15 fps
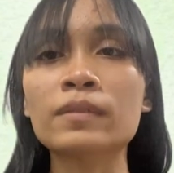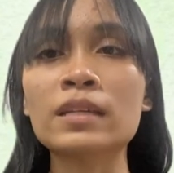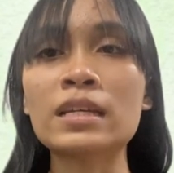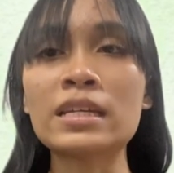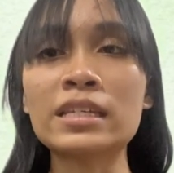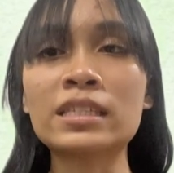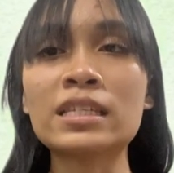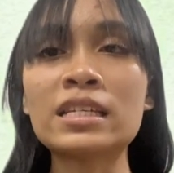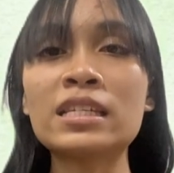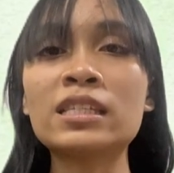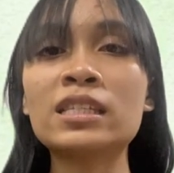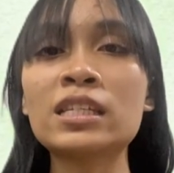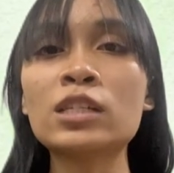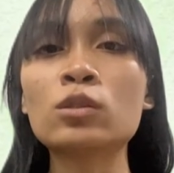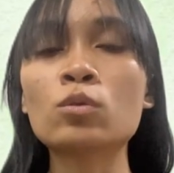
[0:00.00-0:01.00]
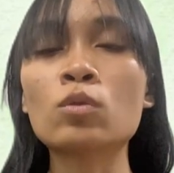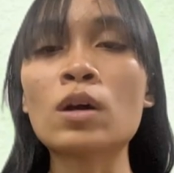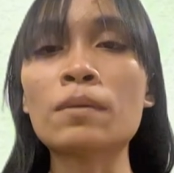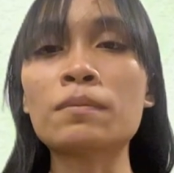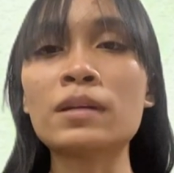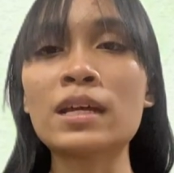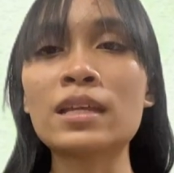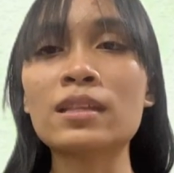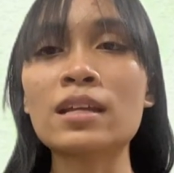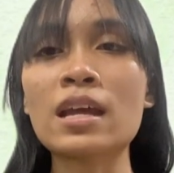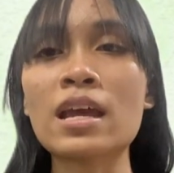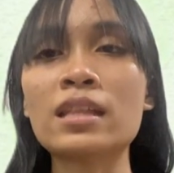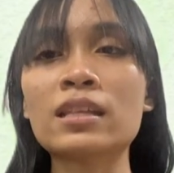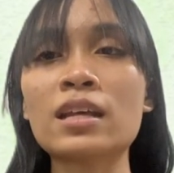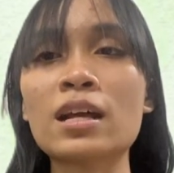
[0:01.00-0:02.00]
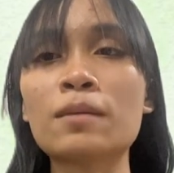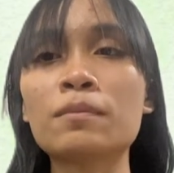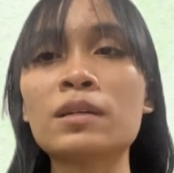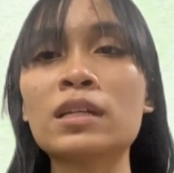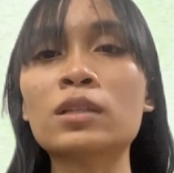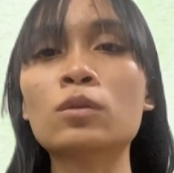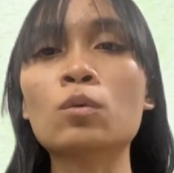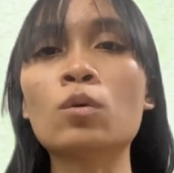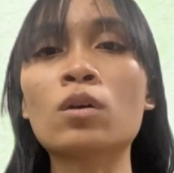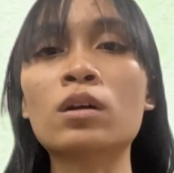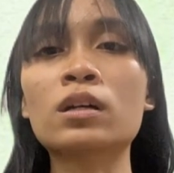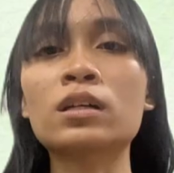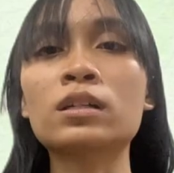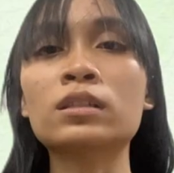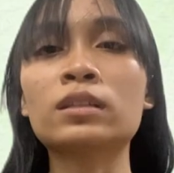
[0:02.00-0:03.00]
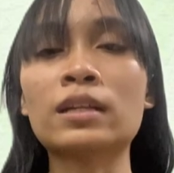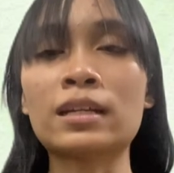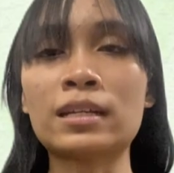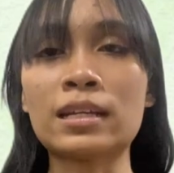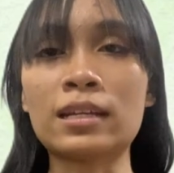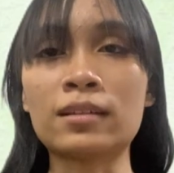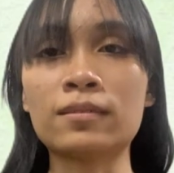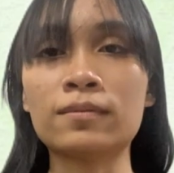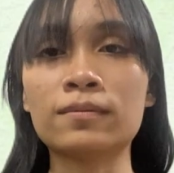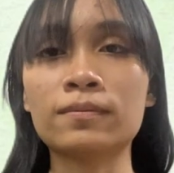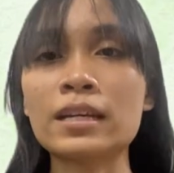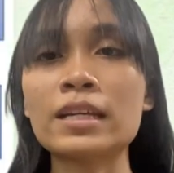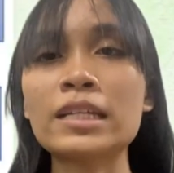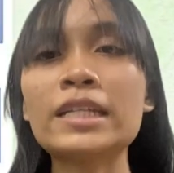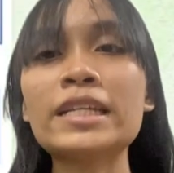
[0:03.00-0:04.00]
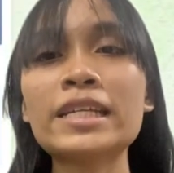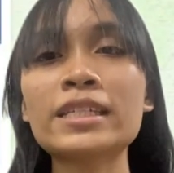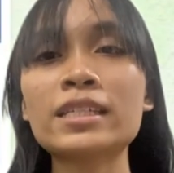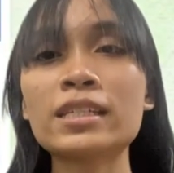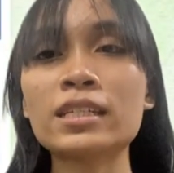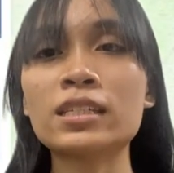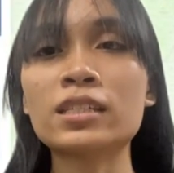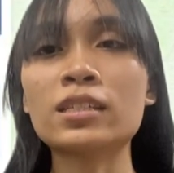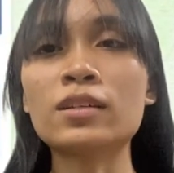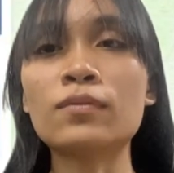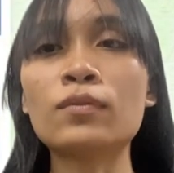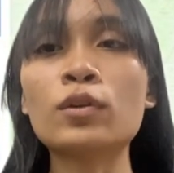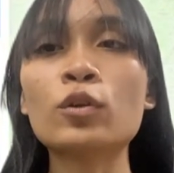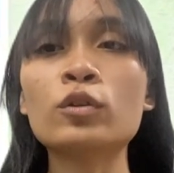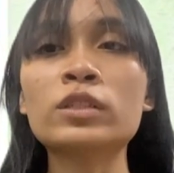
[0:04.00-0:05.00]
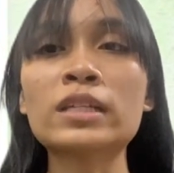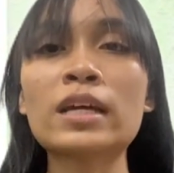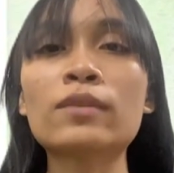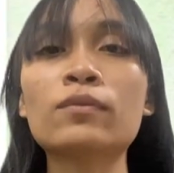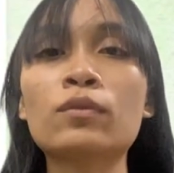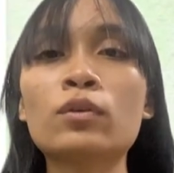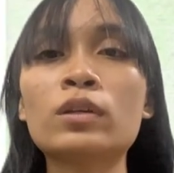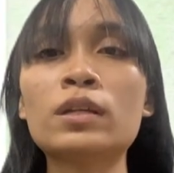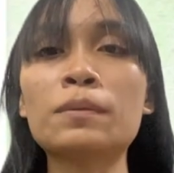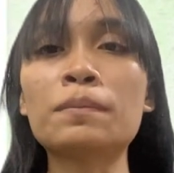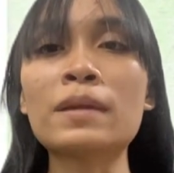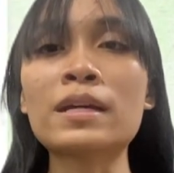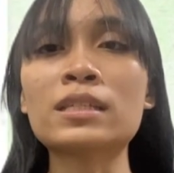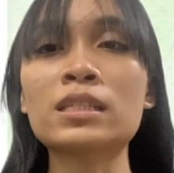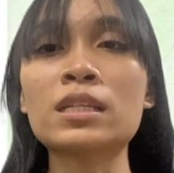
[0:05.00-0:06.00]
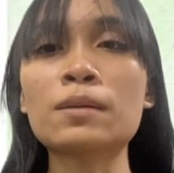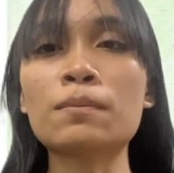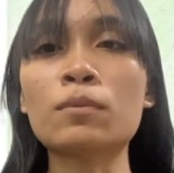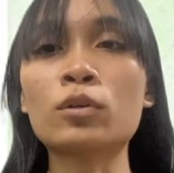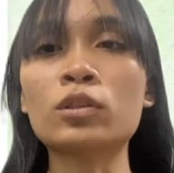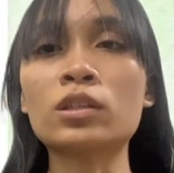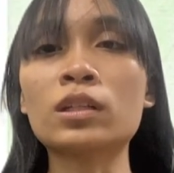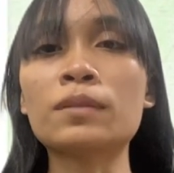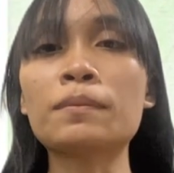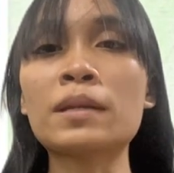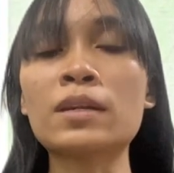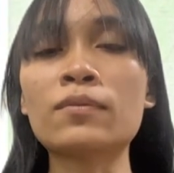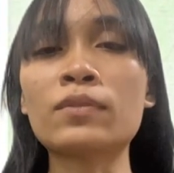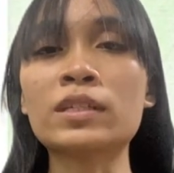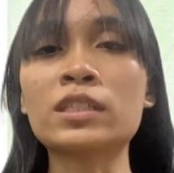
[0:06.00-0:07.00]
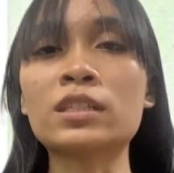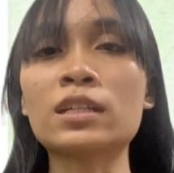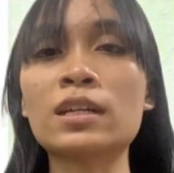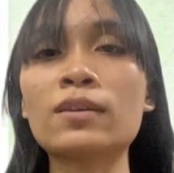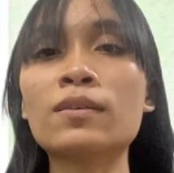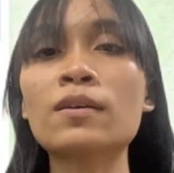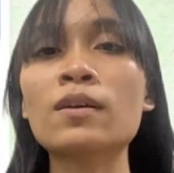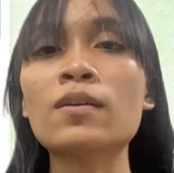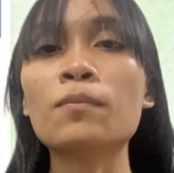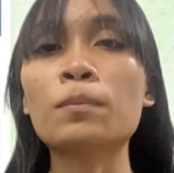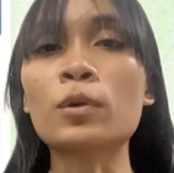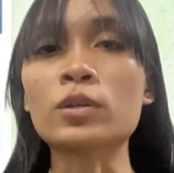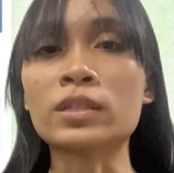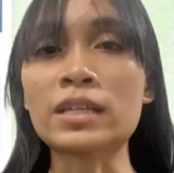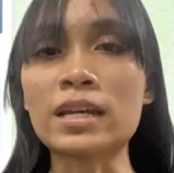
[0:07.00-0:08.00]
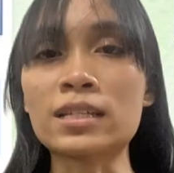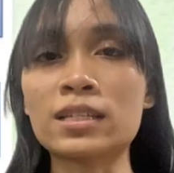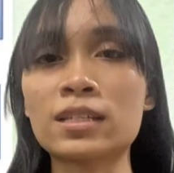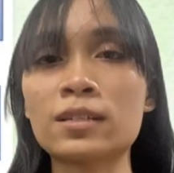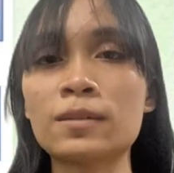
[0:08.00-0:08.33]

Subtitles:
is easy to update, and help it worker training. This is the flowchart of the plastic bottle manufacturing process.